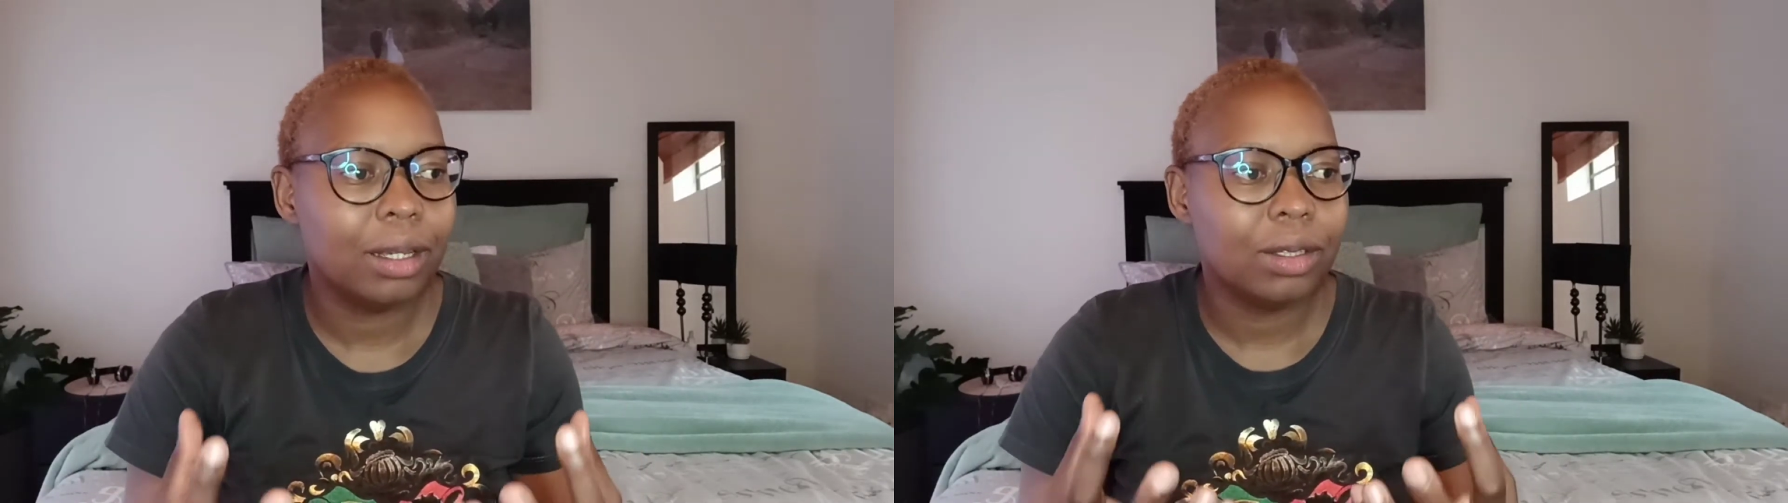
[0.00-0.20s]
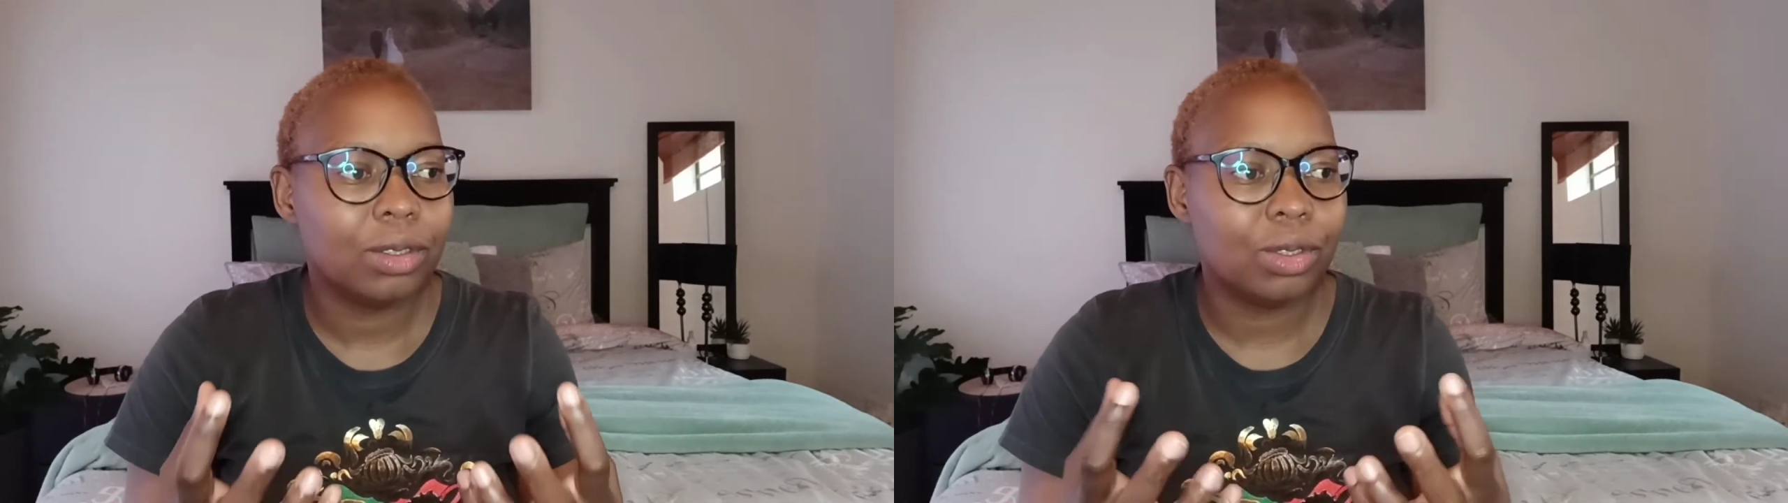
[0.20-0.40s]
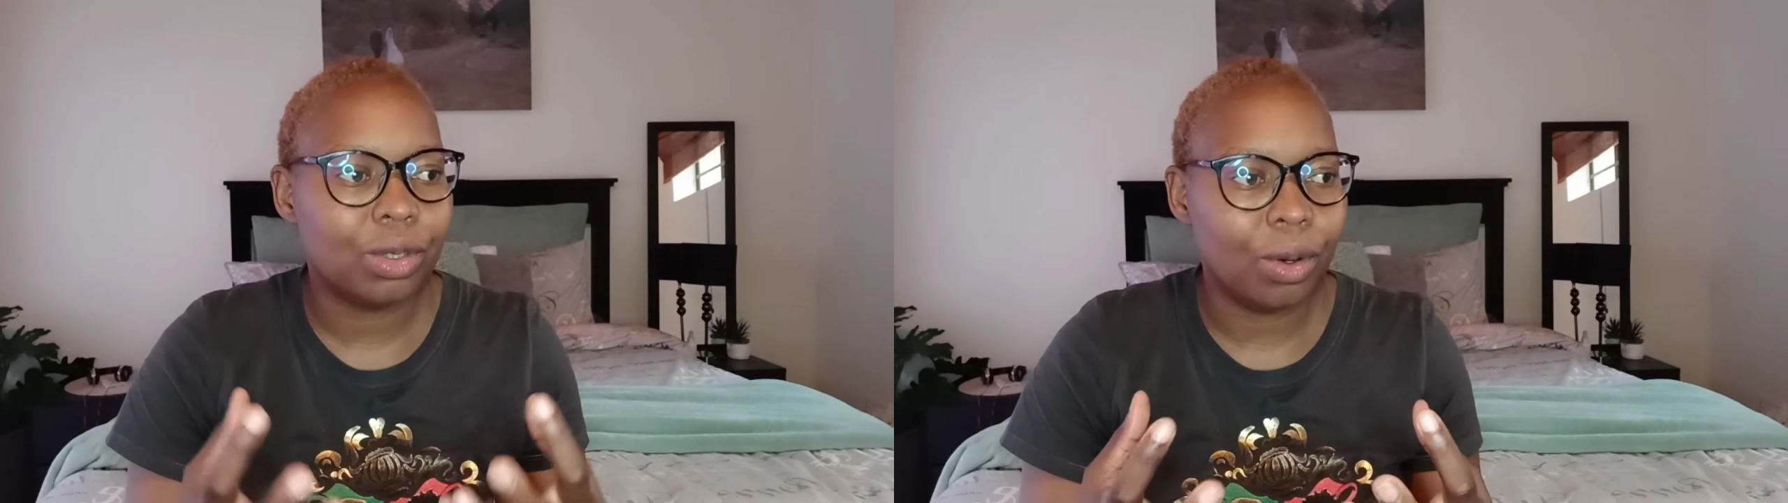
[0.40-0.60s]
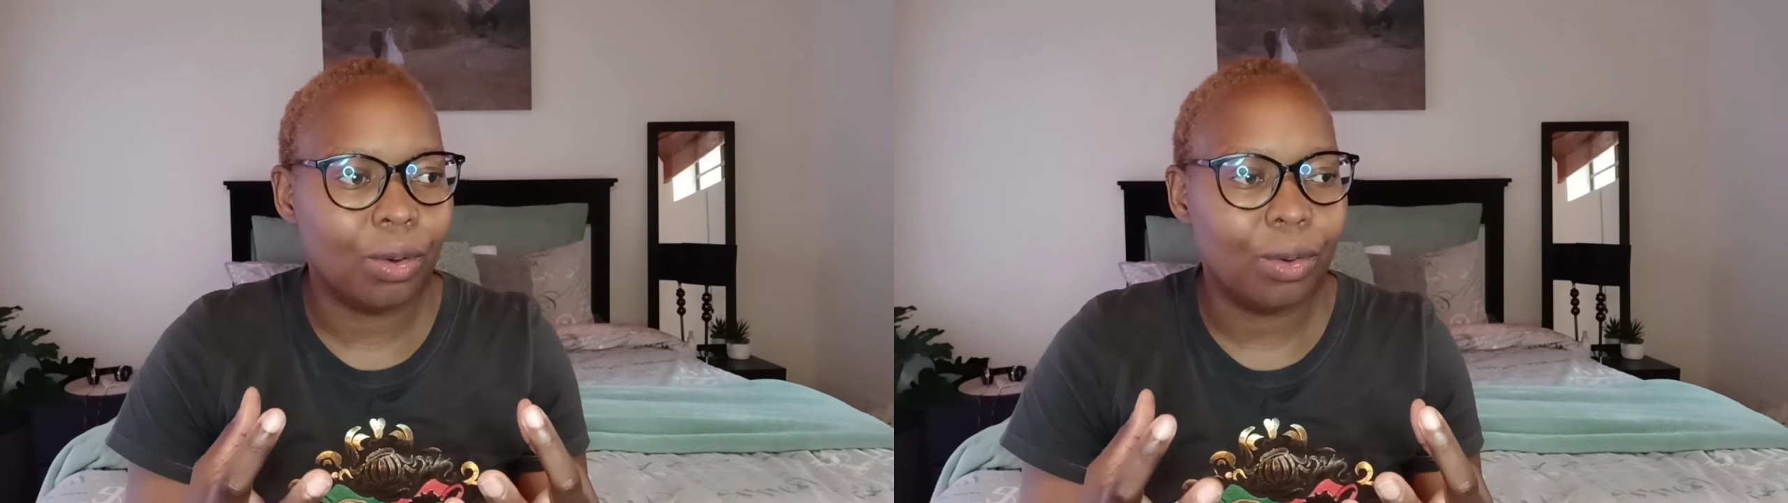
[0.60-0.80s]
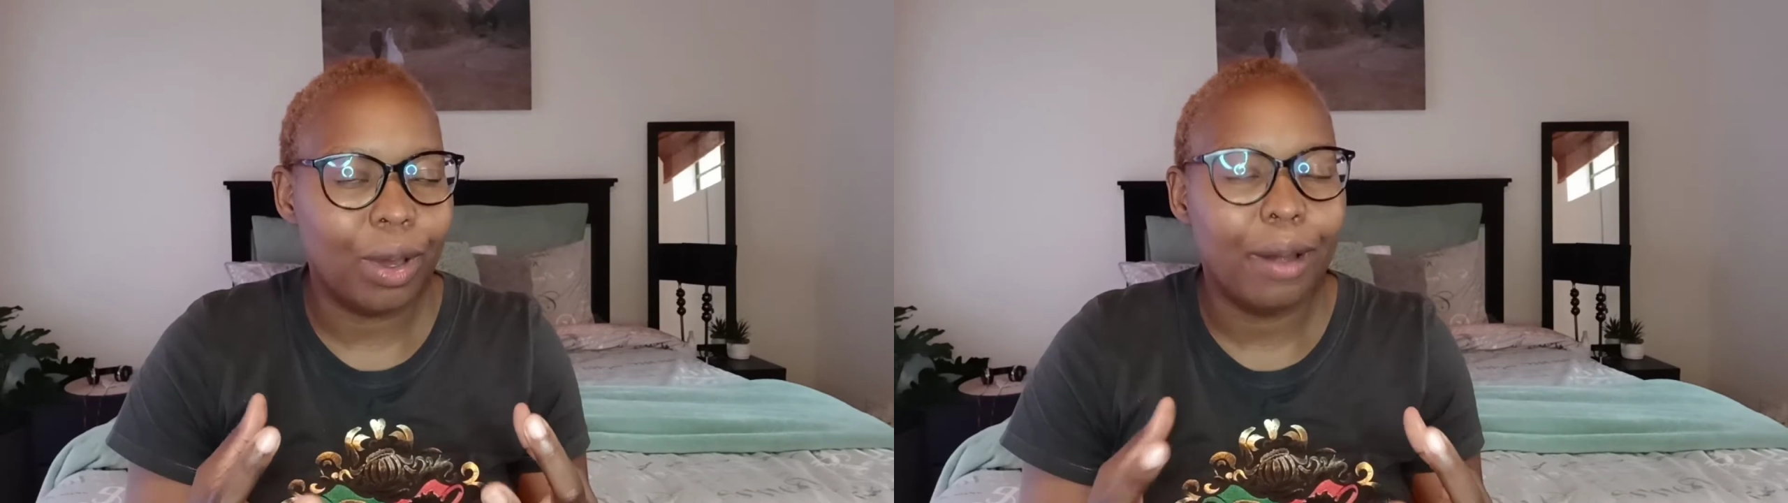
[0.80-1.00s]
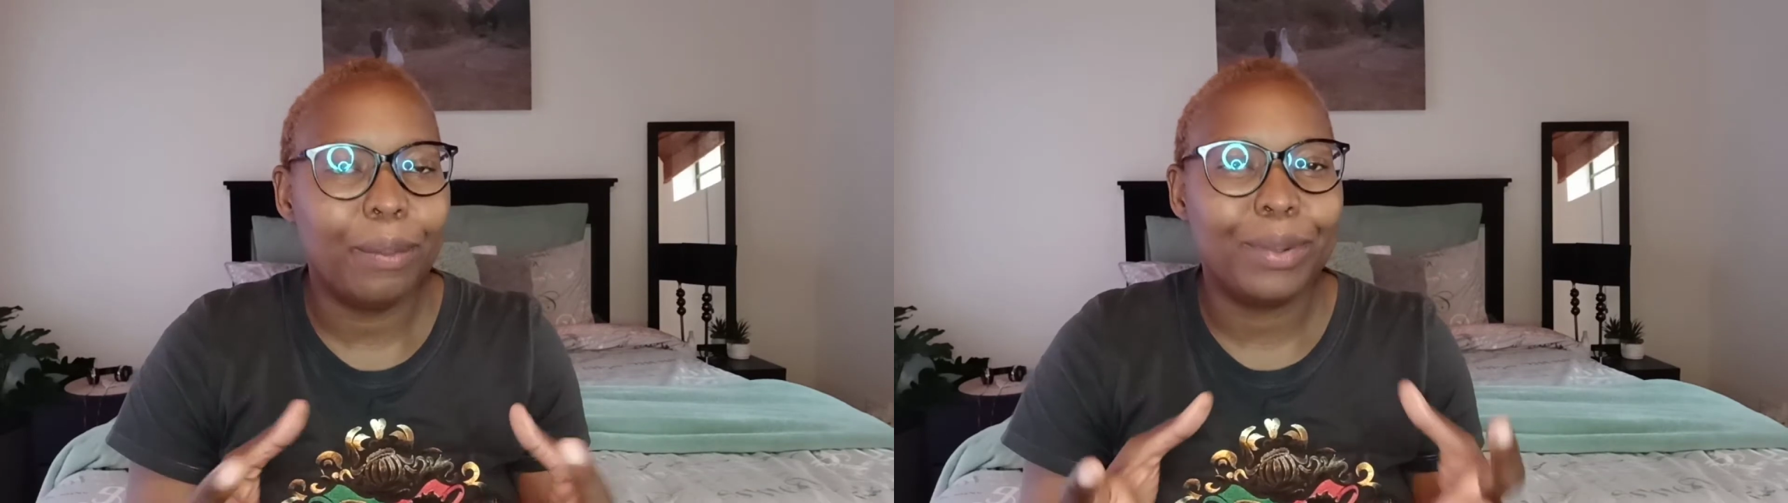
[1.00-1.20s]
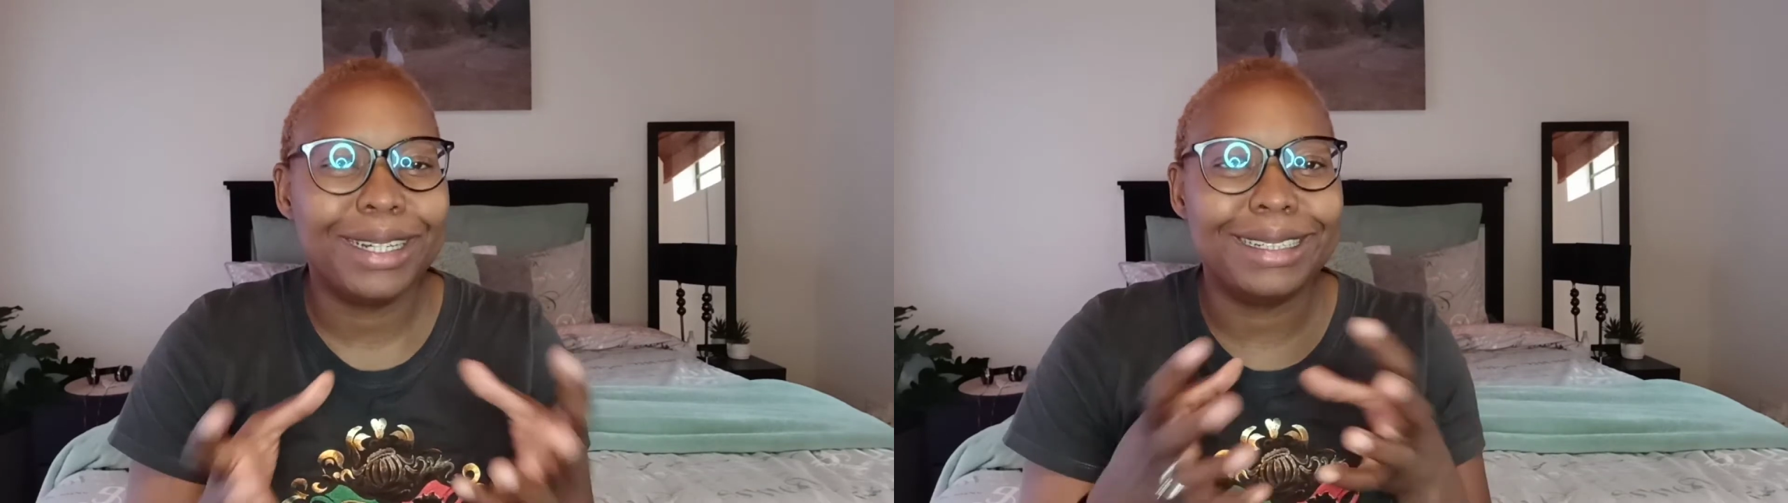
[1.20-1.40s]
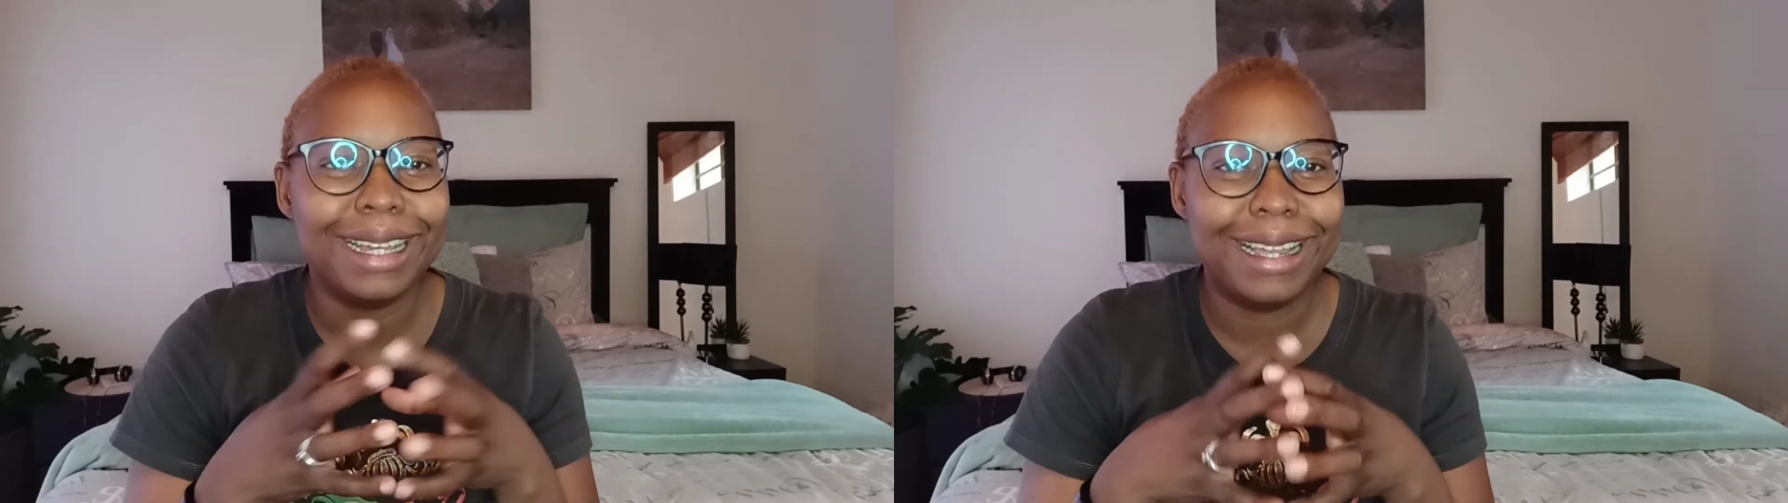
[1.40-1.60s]
So
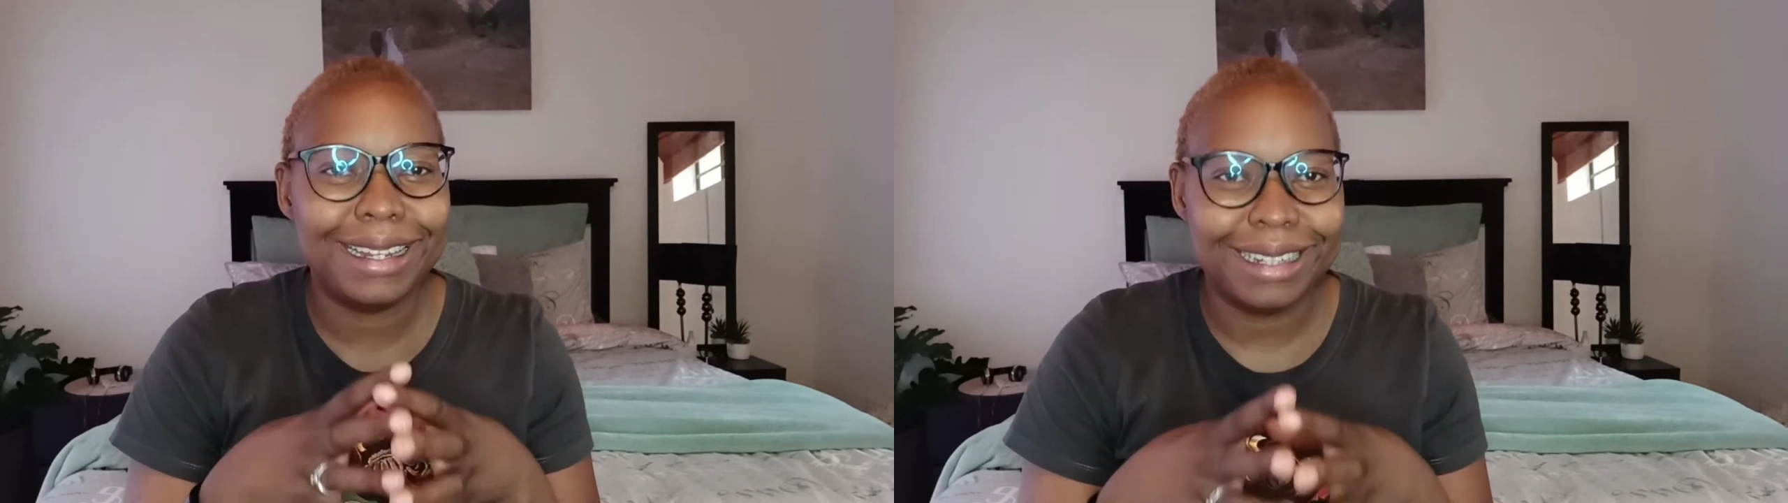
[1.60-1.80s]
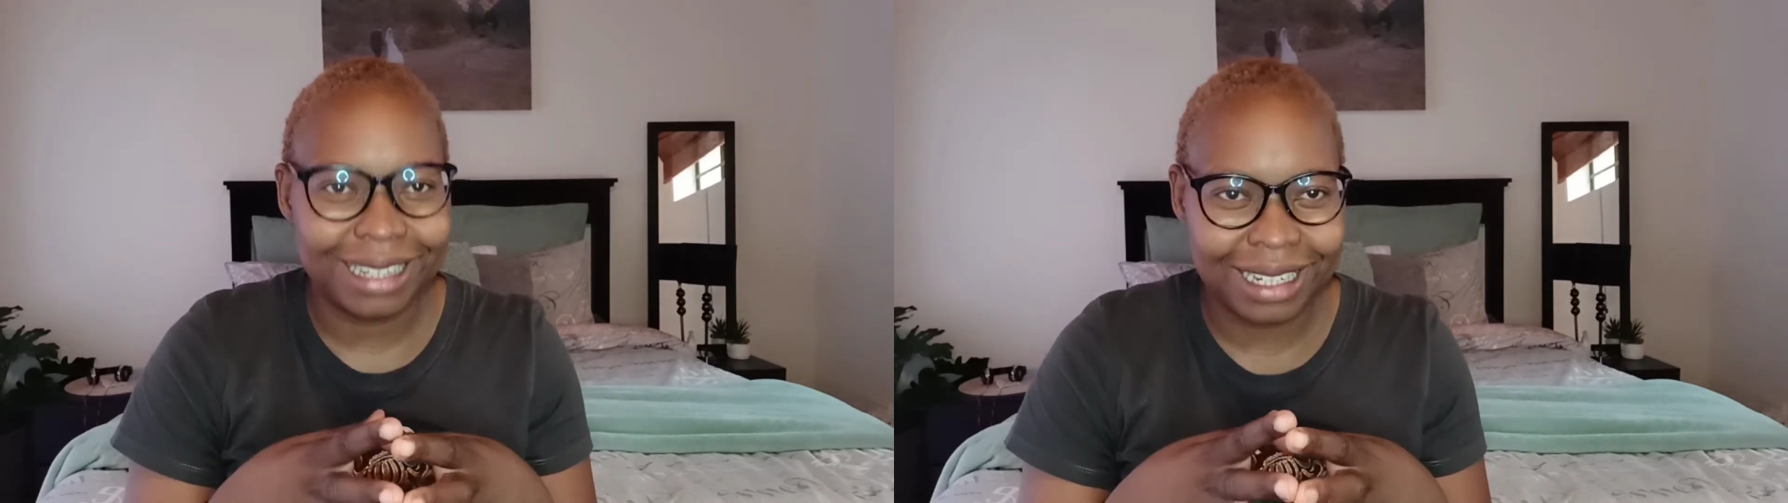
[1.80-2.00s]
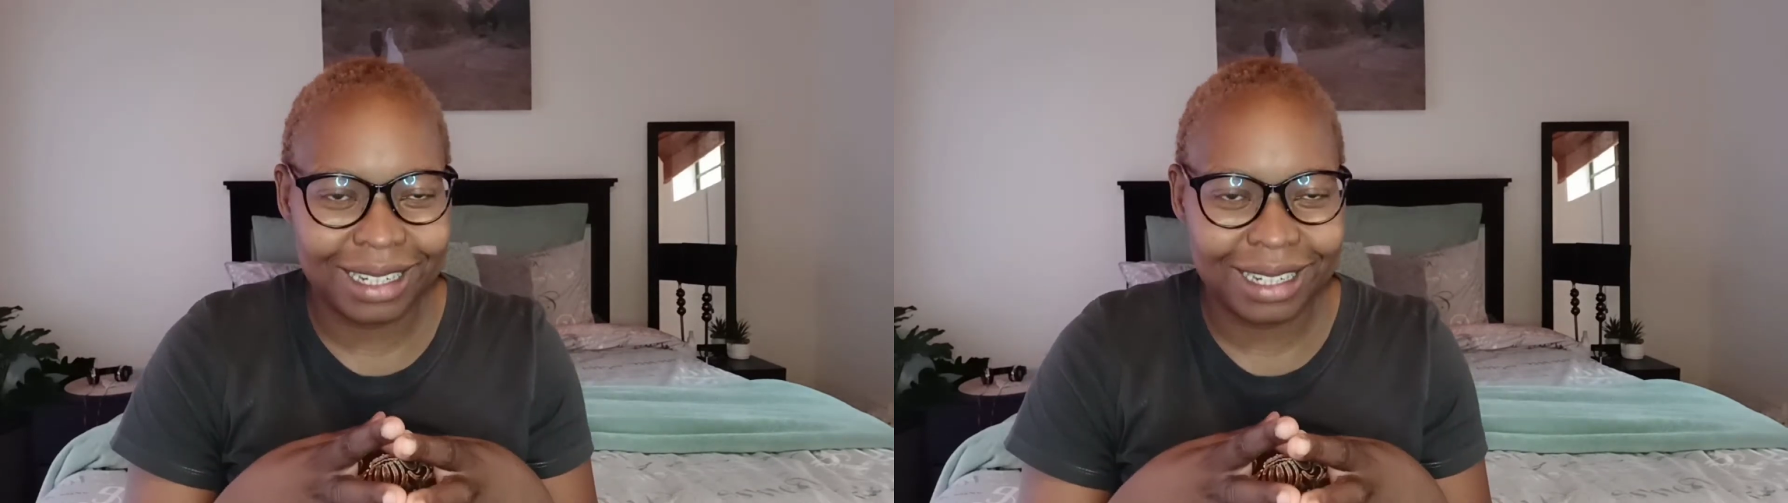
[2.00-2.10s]
pretend